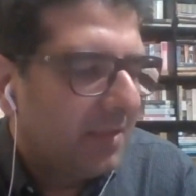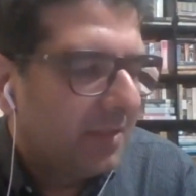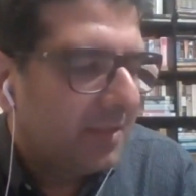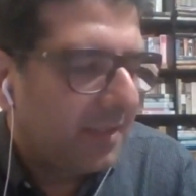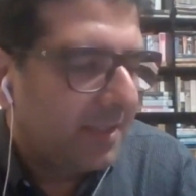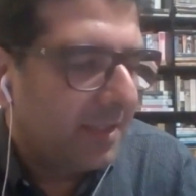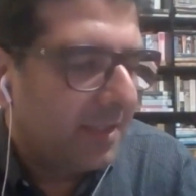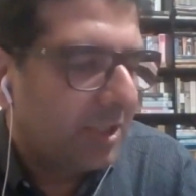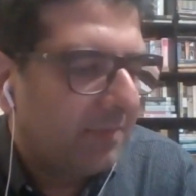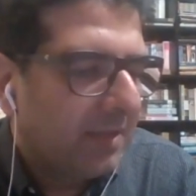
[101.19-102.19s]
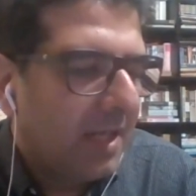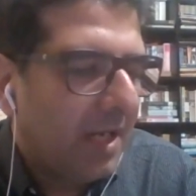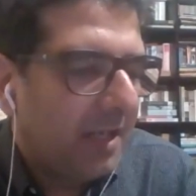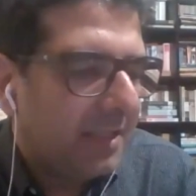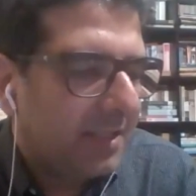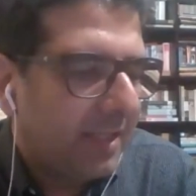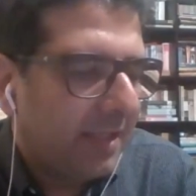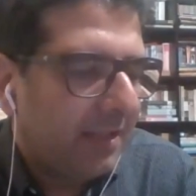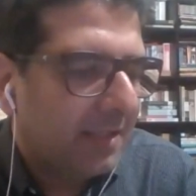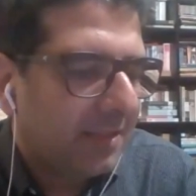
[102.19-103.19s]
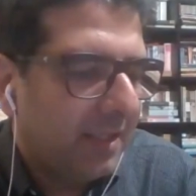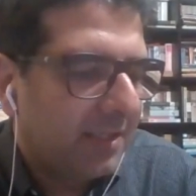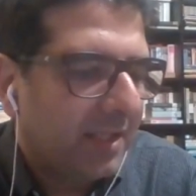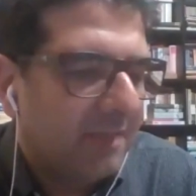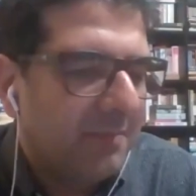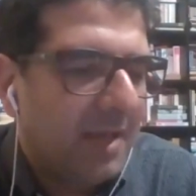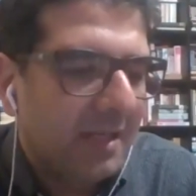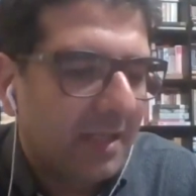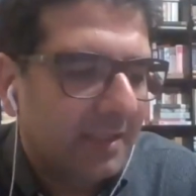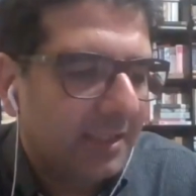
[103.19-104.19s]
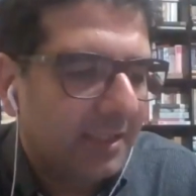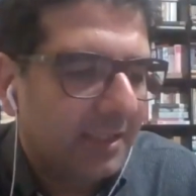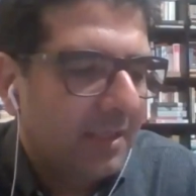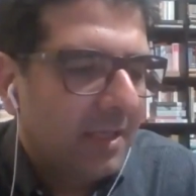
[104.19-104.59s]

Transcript: Citizenship and Statelessness in Bangladesh.